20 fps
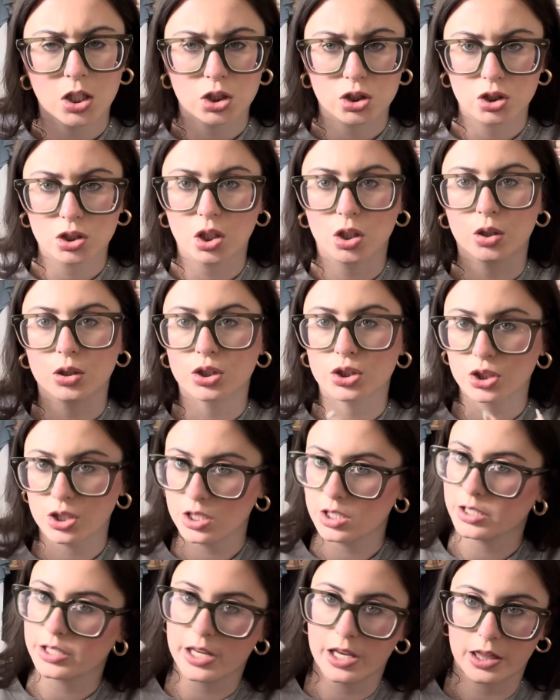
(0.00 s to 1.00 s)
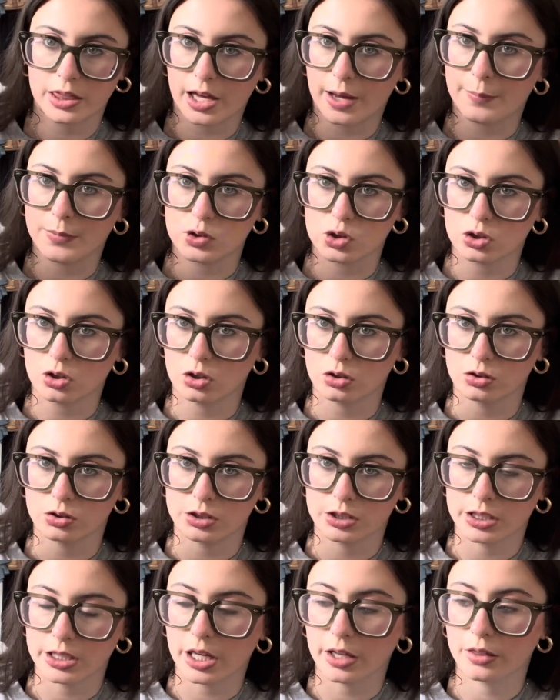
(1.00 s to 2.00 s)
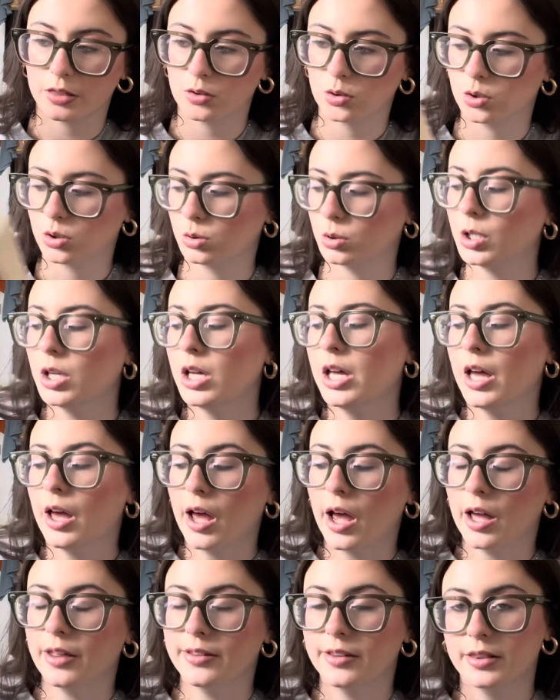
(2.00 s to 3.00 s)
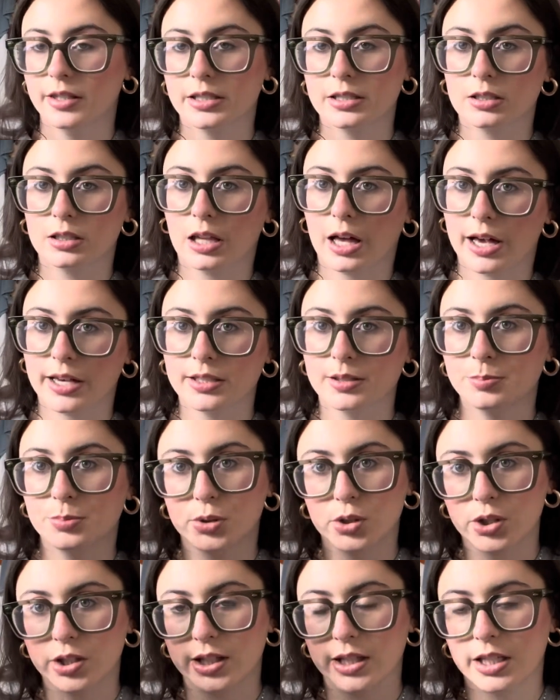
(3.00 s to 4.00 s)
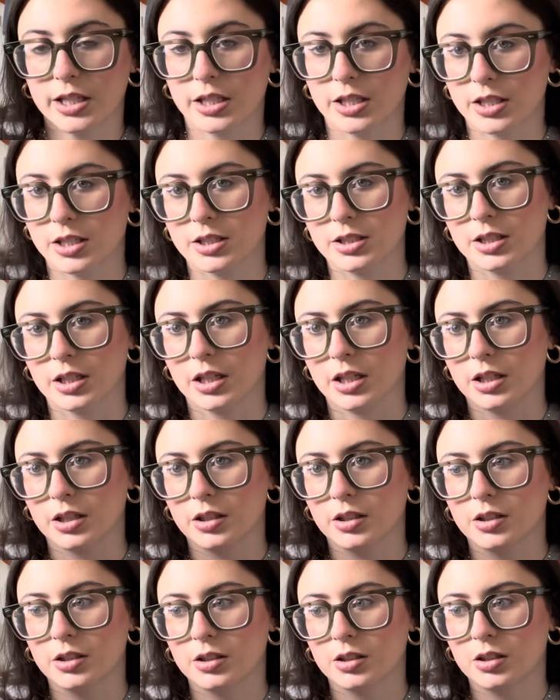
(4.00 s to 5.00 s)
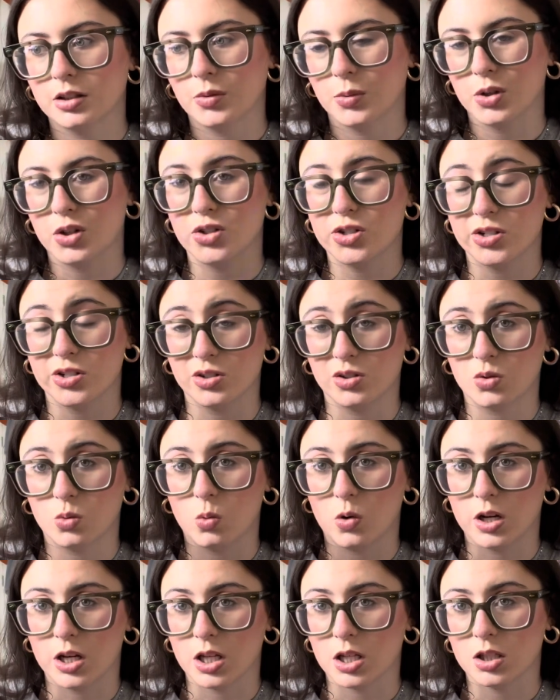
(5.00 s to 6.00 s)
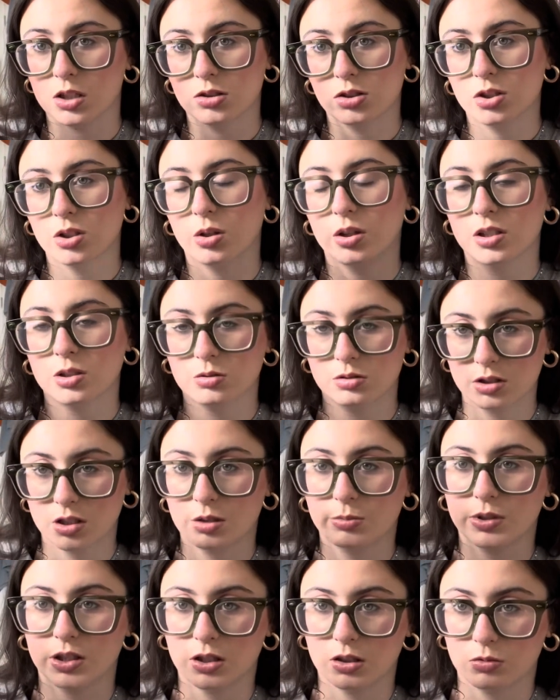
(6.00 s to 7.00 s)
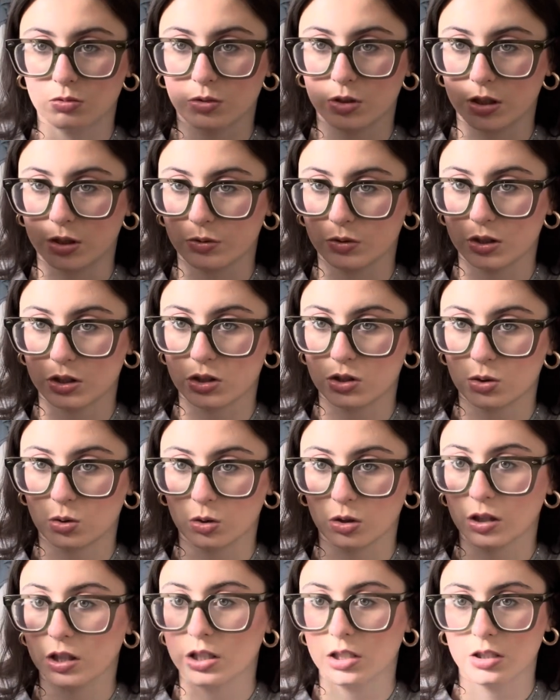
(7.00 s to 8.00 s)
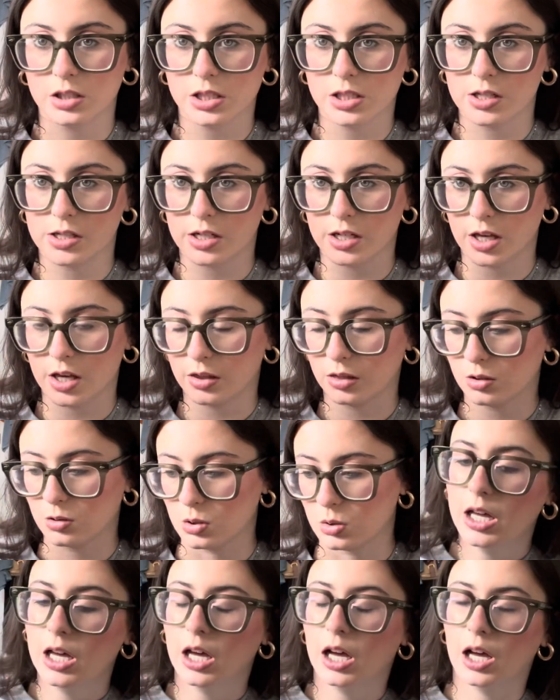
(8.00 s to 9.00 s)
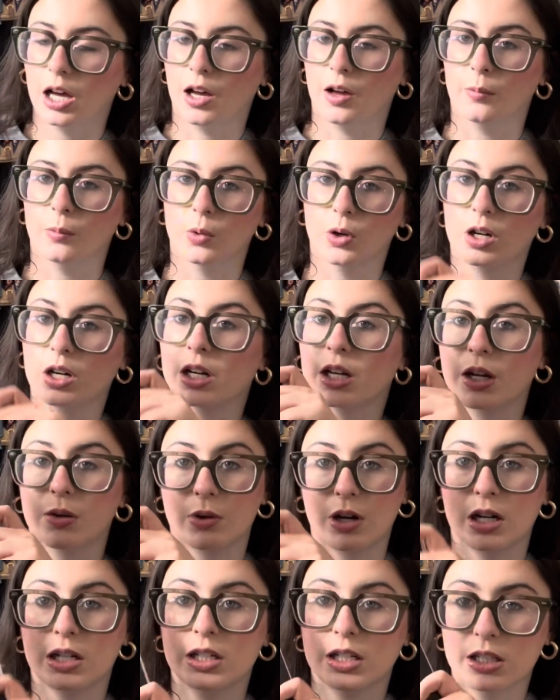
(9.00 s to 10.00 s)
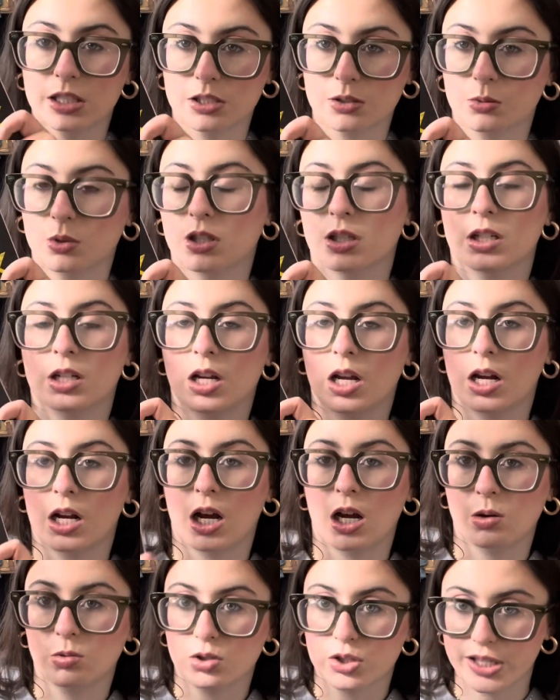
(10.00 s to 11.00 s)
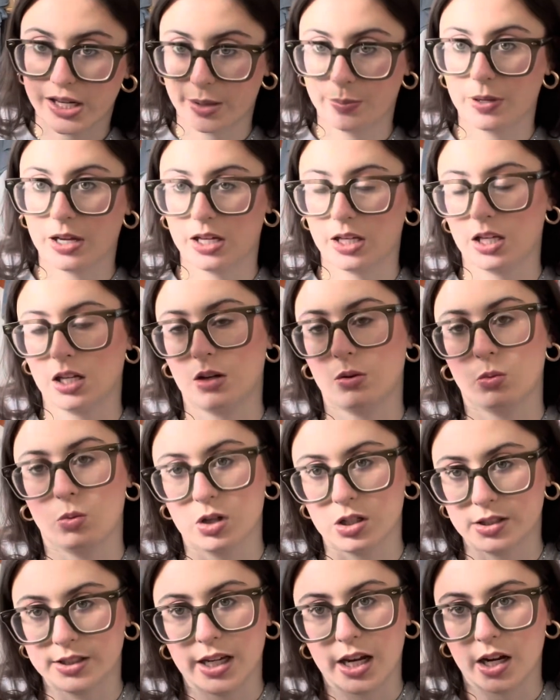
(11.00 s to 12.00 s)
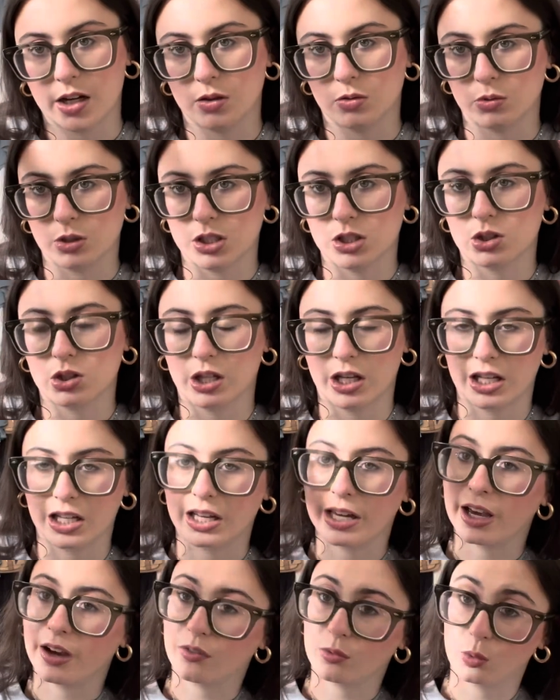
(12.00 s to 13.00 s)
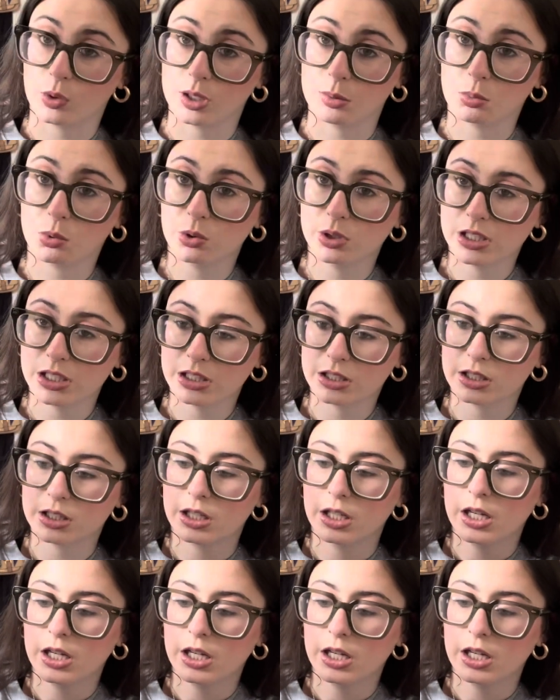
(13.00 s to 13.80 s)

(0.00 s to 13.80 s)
So it shouldn't take that much longer to get through. And then this last book is like 320. So this one's going to be really, really short and easy to get through. We're going to get right into this one, and I will check back in once I reach like a halfway point.